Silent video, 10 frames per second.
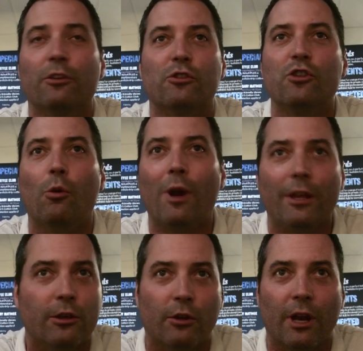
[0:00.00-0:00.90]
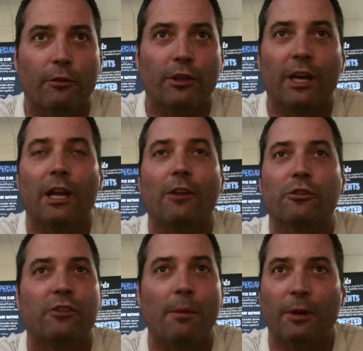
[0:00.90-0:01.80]
there's no way that you could ever take another
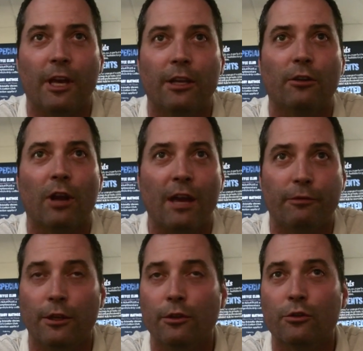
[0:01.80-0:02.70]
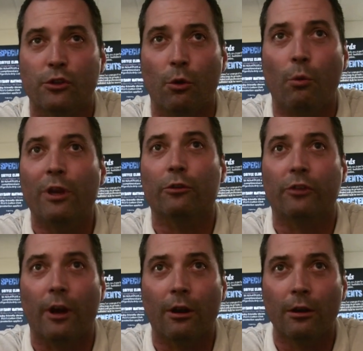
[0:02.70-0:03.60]
step again in your life, get used to a
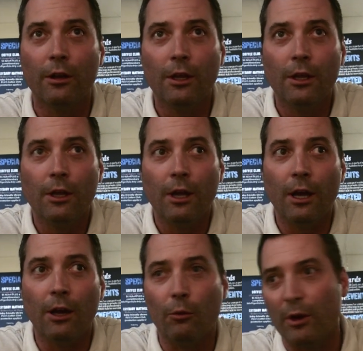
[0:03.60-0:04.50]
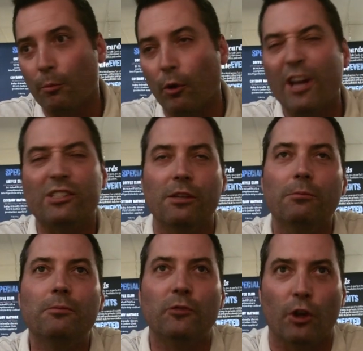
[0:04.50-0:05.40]
wheelchair. Uh, we embraced him,
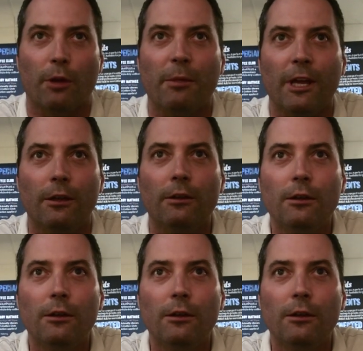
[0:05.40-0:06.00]
took him in